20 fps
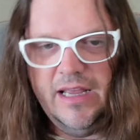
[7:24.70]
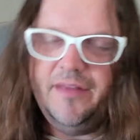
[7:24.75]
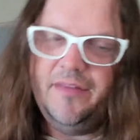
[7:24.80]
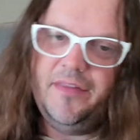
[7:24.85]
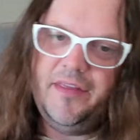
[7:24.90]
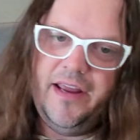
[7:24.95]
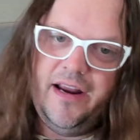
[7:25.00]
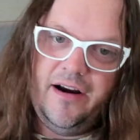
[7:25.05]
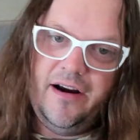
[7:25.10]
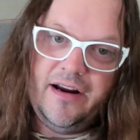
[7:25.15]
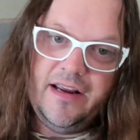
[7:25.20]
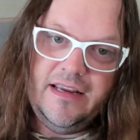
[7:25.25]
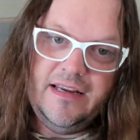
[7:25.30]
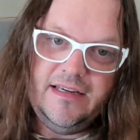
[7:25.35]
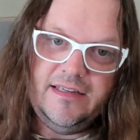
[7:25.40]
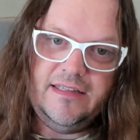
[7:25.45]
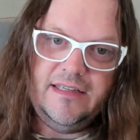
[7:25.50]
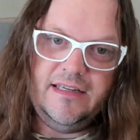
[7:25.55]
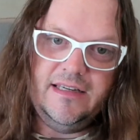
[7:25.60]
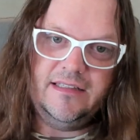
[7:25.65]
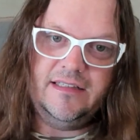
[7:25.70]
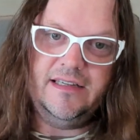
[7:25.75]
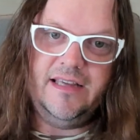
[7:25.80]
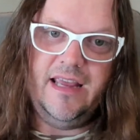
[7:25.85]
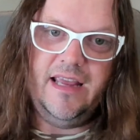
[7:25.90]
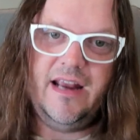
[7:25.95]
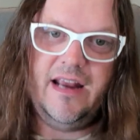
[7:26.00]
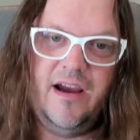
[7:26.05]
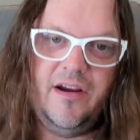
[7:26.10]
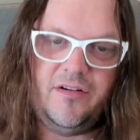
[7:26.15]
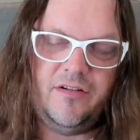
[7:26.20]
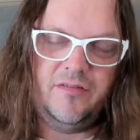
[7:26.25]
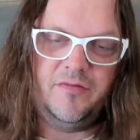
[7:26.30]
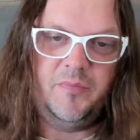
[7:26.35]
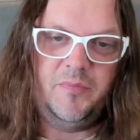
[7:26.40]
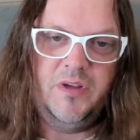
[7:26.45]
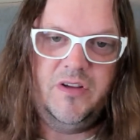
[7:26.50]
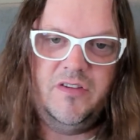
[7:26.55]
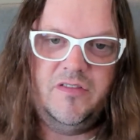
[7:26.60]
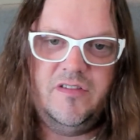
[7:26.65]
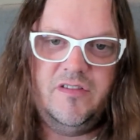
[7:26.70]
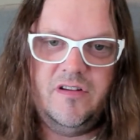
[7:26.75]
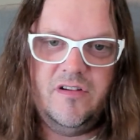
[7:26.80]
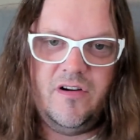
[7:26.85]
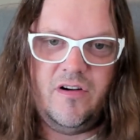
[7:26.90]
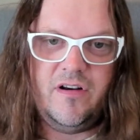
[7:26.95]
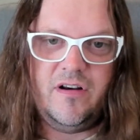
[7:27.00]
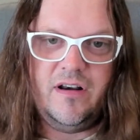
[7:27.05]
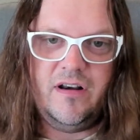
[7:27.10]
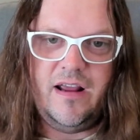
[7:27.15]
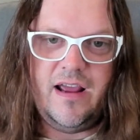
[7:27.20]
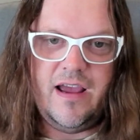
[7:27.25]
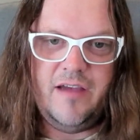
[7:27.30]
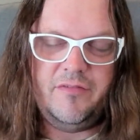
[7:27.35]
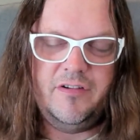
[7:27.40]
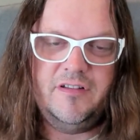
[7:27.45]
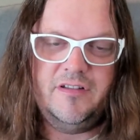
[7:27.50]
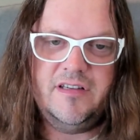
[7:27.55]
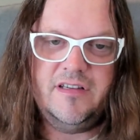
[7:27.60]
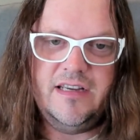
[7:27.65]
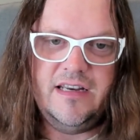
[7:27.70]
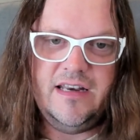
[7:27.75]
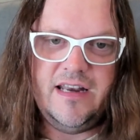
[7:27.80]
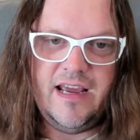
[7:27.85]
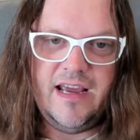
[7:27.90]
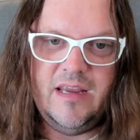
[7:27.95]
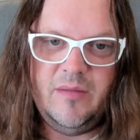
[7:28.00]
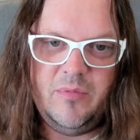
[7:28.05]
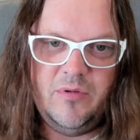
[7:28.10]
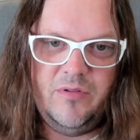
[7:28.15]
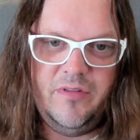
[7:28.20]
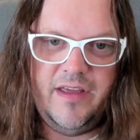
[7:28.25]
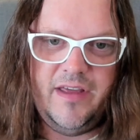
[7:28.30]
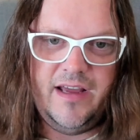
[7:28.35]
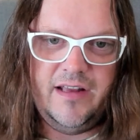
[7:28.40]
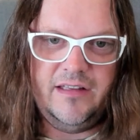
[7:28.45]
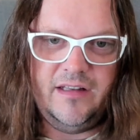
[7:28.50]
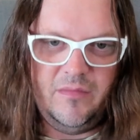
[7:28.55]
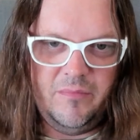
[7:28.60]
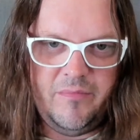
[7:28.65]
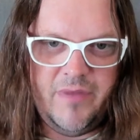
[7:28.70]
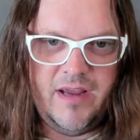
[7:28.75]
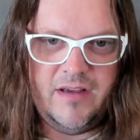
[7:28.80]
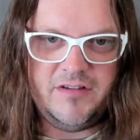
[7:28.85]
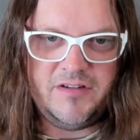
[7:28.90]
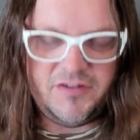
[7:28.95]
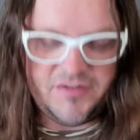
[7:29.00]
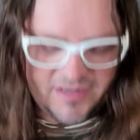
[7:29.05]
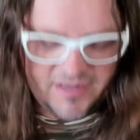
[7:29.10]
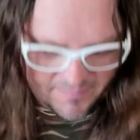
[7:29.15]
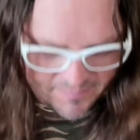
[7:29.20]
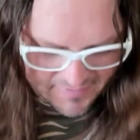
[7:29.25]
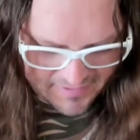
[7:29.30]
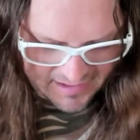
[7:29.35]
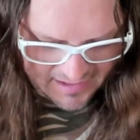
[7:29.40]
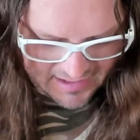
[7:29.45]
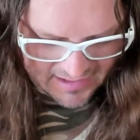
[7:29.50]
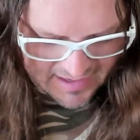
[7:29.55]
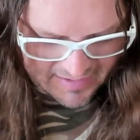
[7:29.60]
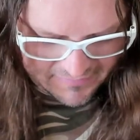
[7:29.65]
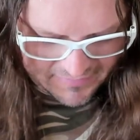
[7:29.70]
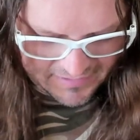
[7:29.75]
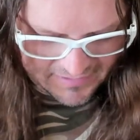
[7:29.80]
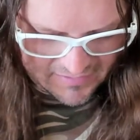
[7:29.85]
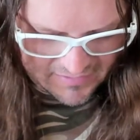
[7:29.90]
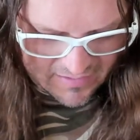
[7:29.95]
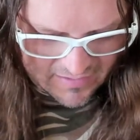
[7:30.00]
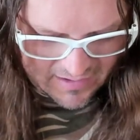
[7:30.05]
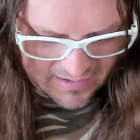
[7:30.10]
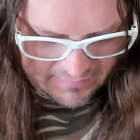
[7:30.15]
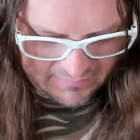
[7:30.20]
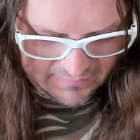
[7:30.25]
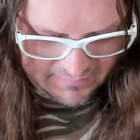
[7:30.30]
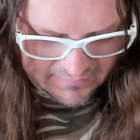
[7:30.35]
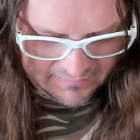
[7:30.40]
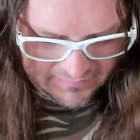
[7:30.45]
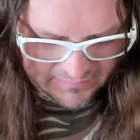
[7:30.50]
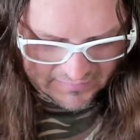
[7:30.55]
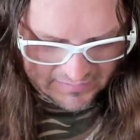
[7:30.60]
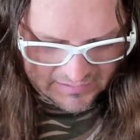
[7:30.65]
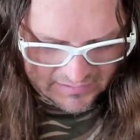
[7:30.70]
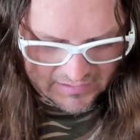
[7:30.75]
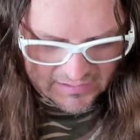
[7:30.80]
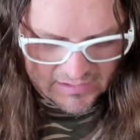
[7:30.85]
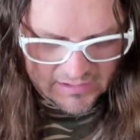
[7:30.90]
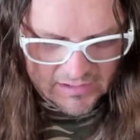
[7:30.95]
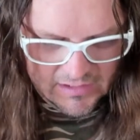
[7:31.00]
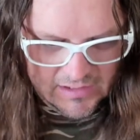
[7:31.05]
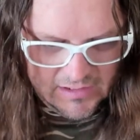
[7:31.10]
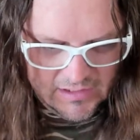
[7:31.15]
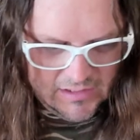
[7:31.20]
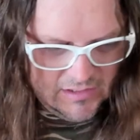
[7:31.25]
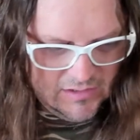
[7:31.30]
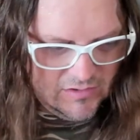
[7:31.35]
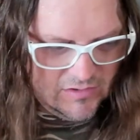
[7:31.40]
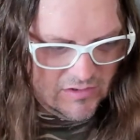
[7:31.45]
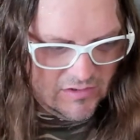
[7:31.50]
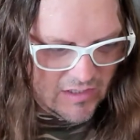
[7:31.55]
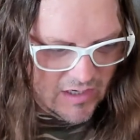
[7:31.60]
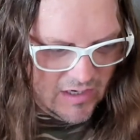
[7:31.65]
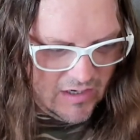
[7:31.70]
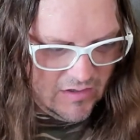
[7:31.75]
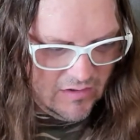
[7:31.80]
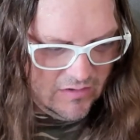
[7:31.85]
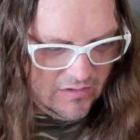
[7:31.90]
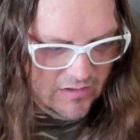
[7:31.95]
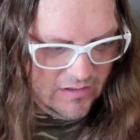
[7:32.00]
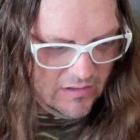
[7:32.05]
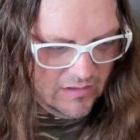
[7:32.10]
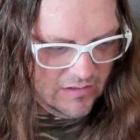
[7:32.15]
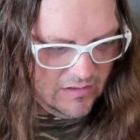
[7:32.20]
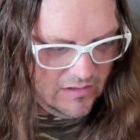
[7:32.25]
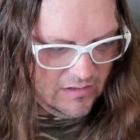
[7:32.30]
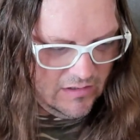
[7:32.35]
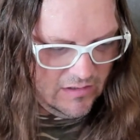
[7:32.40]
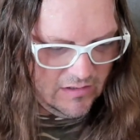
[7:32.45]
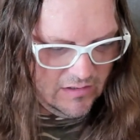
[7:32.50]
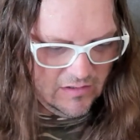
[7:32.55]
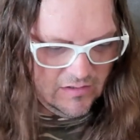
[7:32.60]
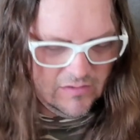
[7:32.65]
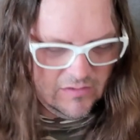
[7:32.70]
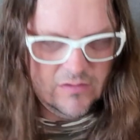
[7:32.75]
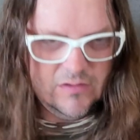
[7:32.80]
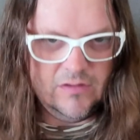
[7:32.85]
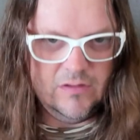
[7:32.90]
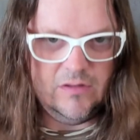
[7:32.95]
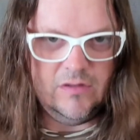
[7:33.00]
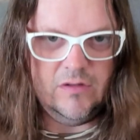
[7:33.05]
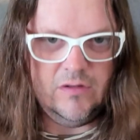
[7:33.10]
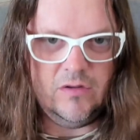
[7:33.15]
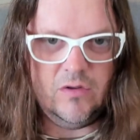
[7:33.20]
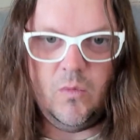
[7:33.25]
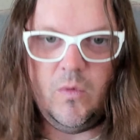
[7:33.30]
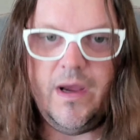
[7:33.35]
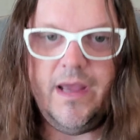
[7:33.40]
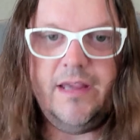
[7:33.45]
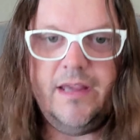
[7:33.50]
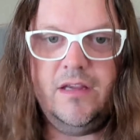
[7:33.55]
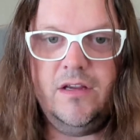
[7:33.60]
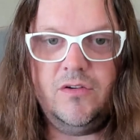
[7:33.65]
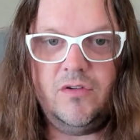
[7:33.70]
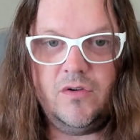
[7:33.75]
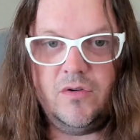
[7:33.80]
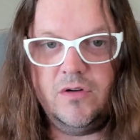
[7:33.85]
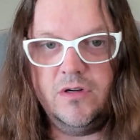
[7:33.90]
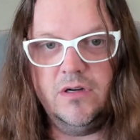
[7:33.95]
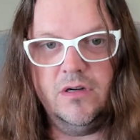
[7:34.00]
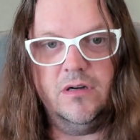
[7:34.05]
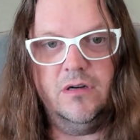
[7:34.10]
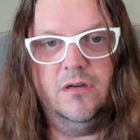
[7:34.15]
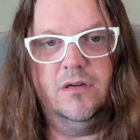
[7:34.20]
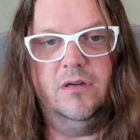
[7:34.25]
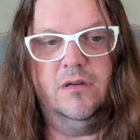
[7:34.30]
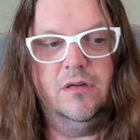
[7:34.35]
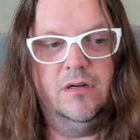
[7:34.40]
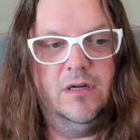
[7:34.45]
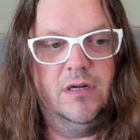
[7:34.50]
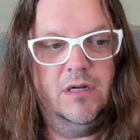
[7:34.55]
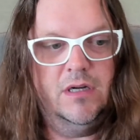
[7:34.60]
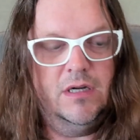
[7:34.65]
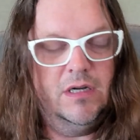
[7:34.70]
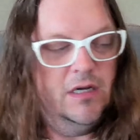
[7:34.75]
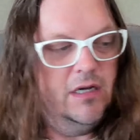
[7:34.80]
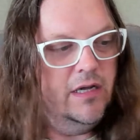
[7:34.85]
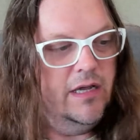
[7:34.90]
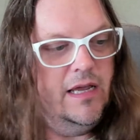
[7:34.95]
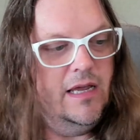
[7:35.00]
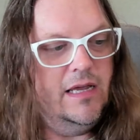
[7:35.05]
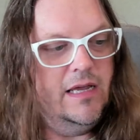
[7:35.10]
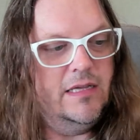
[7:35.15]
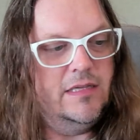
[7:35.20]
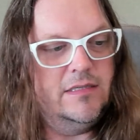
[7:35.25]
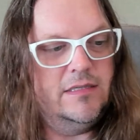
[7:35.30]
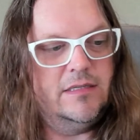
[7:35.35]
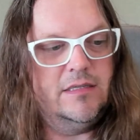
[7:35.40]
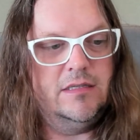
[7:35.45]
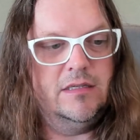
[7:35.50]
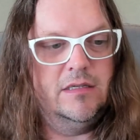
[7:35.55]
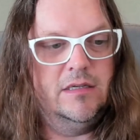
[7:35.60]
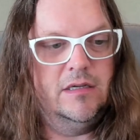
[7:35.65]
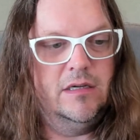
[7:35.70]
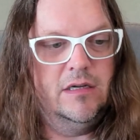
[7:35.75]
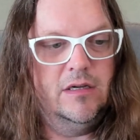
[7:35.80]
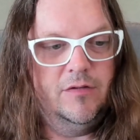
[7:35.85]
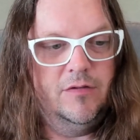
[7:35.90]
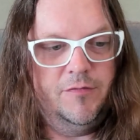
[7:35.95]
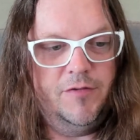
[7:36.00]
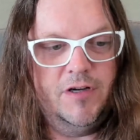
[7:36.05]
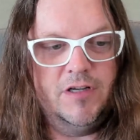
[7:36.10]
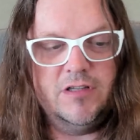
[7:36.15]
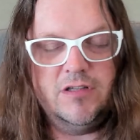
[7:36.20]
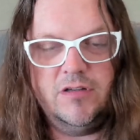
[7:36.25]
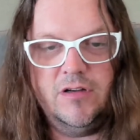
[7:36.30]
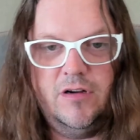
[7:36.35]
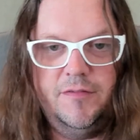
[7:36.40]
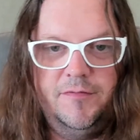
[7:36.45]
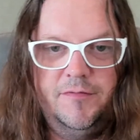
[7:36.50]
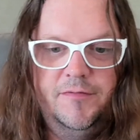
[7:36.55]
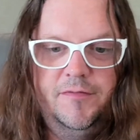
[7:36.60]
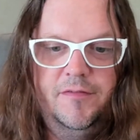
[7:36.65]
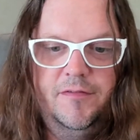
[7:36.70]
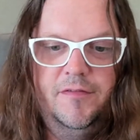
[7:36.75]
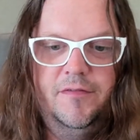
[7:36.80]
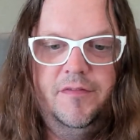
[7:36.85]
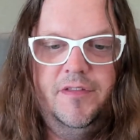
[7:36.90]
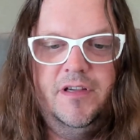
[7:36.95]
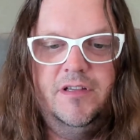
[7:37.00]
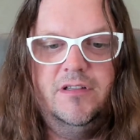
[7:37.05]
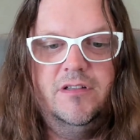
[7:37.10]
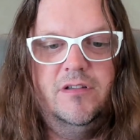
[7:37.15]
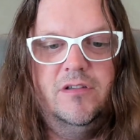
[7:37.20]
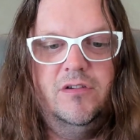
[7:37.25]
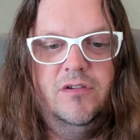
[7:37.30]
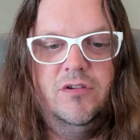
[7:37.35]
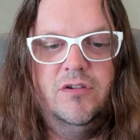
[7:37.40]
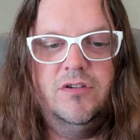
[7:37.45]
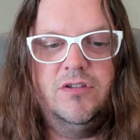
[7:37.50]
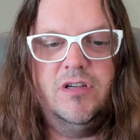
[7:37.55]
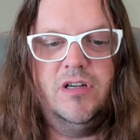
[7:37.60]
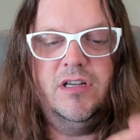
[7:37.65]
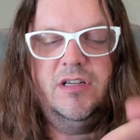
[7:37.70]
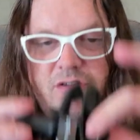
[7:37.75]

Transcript: they're easier to get out of because you're not having to enable that little mousetrap thing every time. So the way you do it is, first off, there's usually